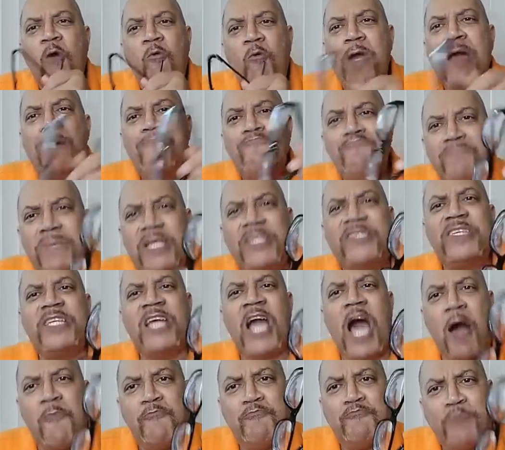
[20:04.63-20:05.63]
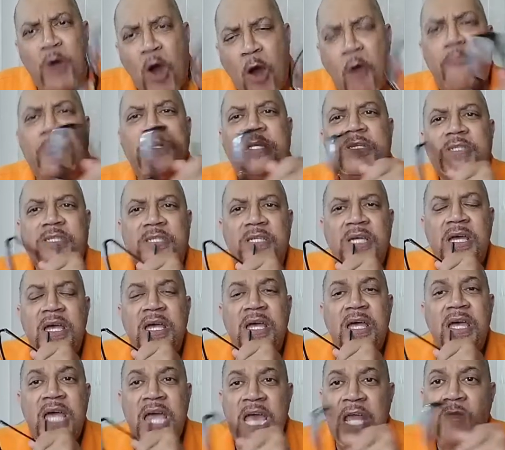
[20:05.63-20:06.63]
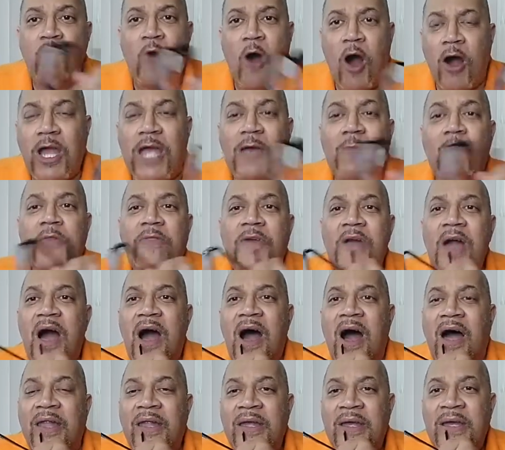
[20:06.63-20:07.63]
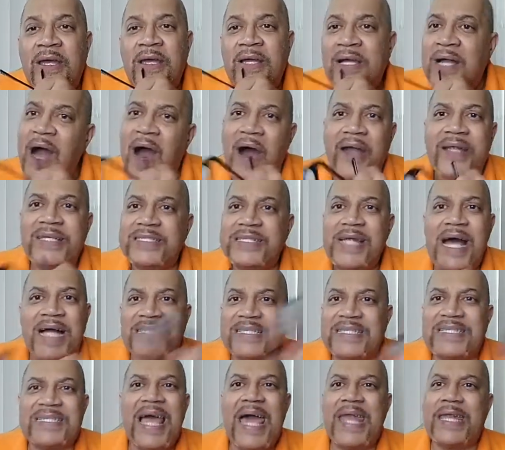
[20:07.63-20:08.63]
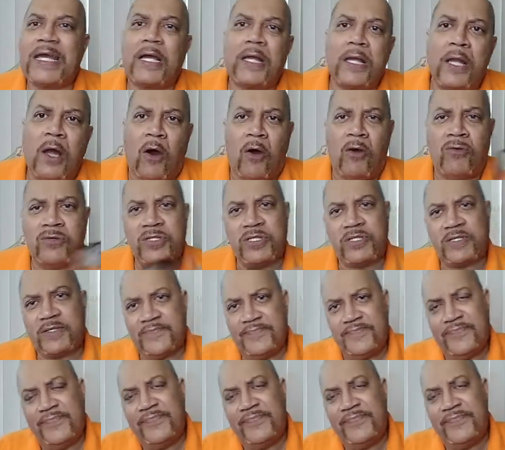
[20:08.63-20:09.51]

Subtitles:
we are missing our purpose in walking with God. God is not Santa Claus.